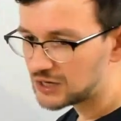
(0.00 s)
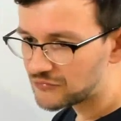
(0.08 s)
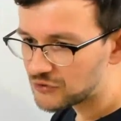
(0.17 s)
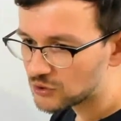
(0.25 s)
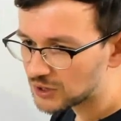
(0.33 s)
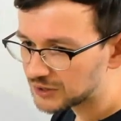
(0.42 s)

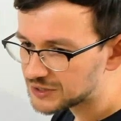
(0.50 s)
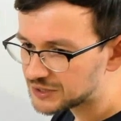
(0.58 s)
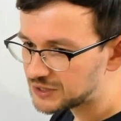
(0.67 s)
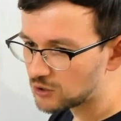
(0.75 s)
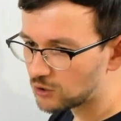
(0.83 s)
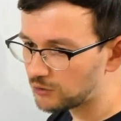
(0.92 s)
you can
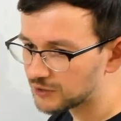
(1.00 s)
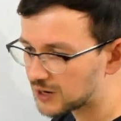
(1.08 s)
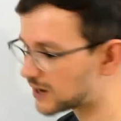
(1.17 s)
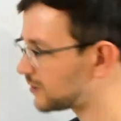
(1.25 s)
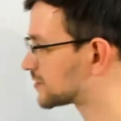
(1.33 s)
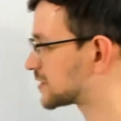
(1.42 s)
see all the
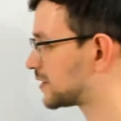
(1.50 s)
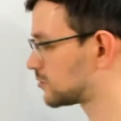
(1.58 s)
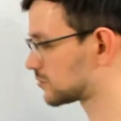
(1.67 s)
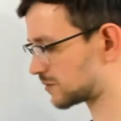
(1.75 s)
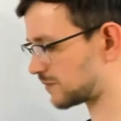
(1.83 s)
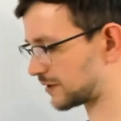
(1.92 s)
colors I
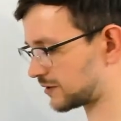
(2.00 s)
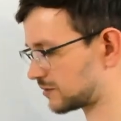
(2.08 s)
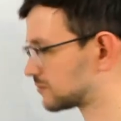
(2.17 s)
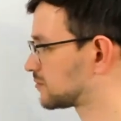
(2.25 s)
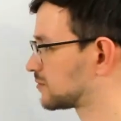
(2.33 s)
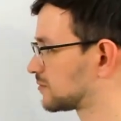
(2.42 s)
use, but
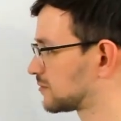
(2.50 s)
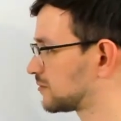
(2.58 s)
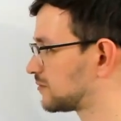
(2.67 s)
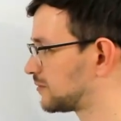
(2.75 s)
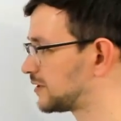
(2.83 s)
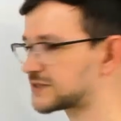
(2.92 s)

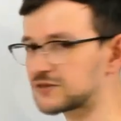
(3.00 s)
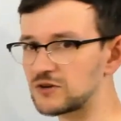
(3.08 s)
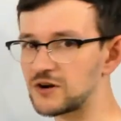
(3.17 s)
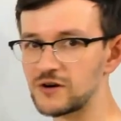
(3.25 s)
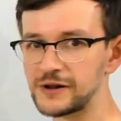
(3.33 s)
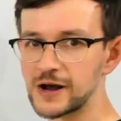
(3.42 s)
it's
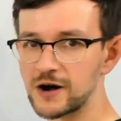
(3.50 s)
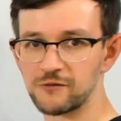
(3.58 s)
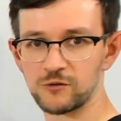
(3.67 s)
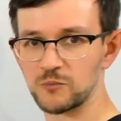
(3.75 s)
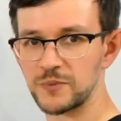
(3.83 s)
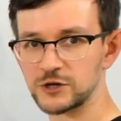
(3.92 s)
a really
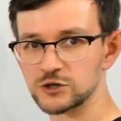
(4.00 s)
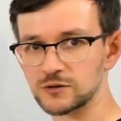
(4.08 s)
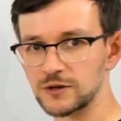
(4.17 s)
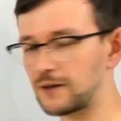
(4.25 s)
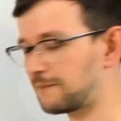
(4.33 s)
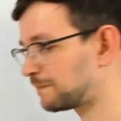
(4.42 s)
colorful picture.
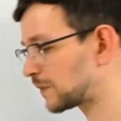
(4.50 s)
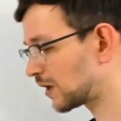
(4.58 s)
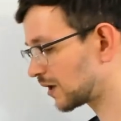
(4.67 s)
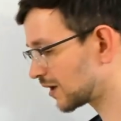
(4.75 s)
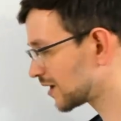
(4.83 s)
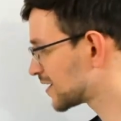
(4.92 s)
Okay,
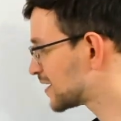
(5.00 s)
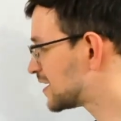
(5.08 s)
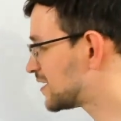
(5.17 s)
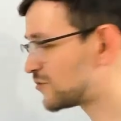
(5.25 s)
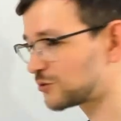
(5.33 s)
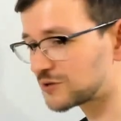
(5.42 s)

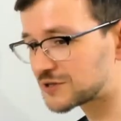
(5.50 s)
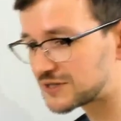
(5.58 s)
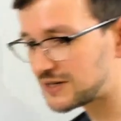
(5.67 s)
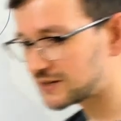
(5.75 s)
if you don't see